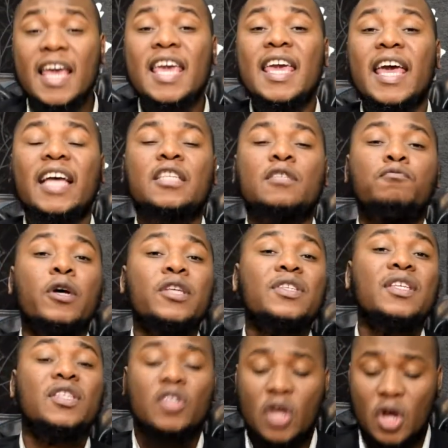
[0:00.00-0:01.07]
he
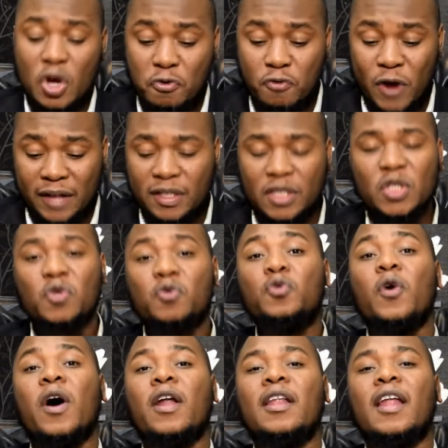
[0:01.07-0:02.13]
expresses
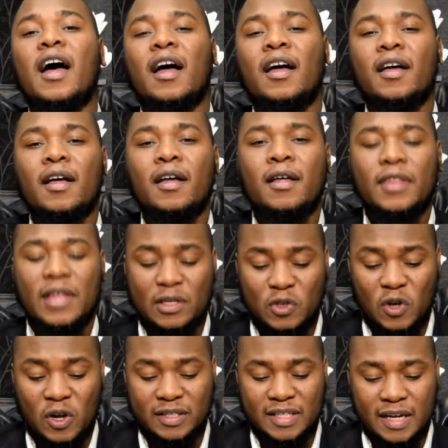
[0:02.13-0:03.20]
gratitude to Allah, the
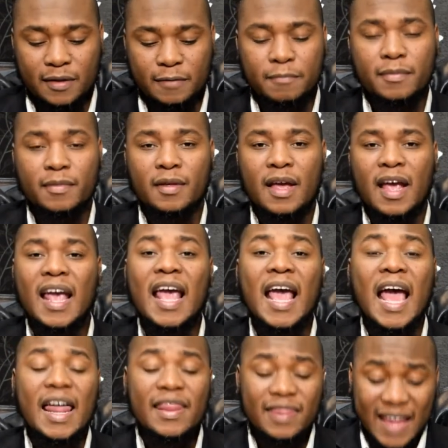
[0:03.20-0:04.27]
Exalted,
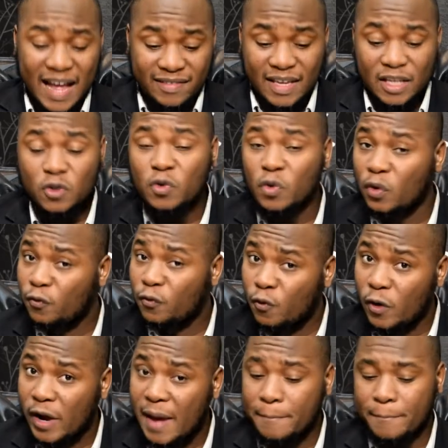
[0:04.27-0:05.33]
and that is good
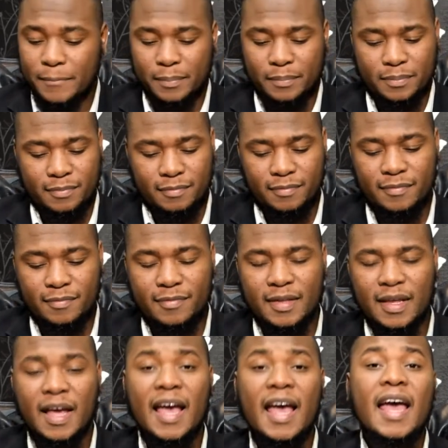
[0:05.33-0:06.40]
for him.
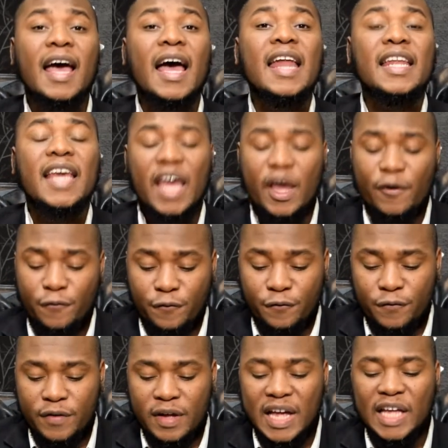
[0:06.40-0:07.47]
And
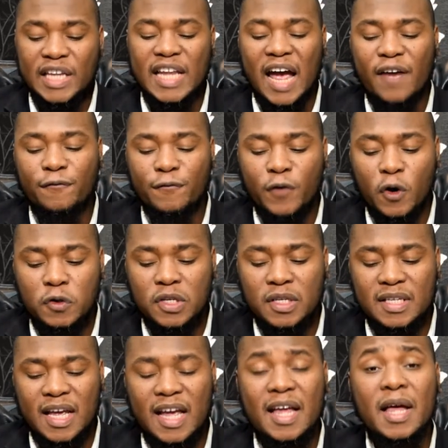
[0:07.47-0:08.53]
if
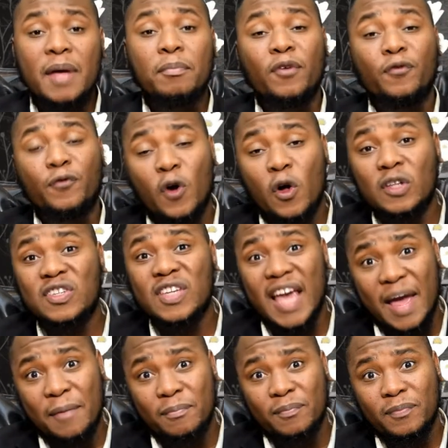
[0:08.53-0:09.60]
diversity befalls
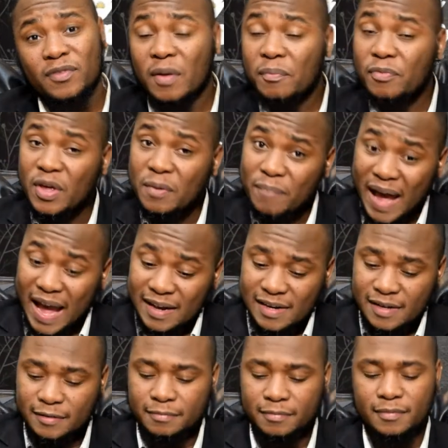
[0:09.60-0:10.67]
him, something
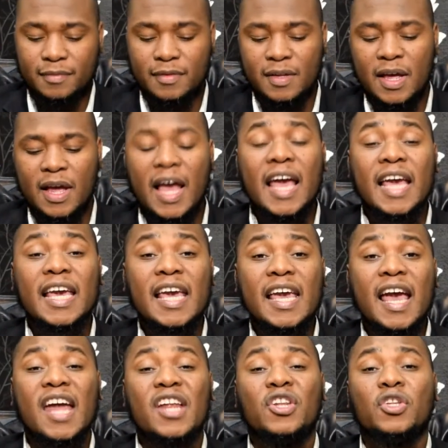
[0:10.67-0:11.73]
bad,
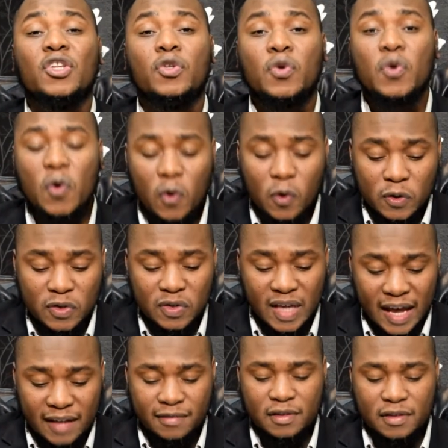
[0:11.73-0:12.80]
he
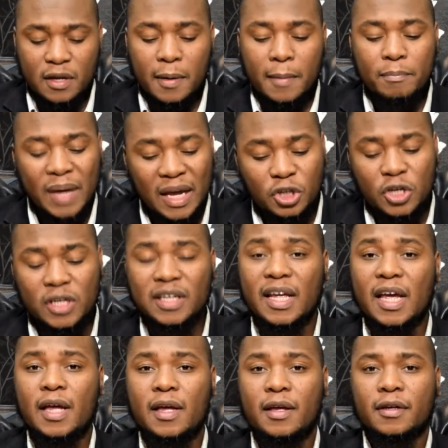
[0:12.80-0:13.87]
endures it
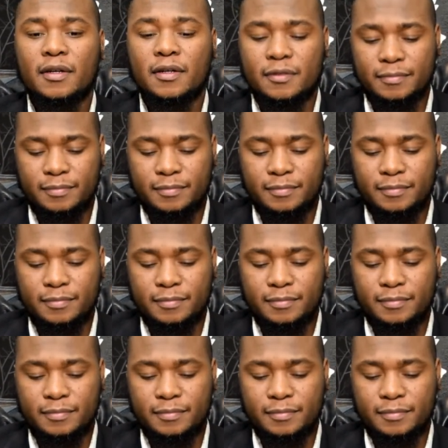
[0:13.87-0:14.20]
patiently,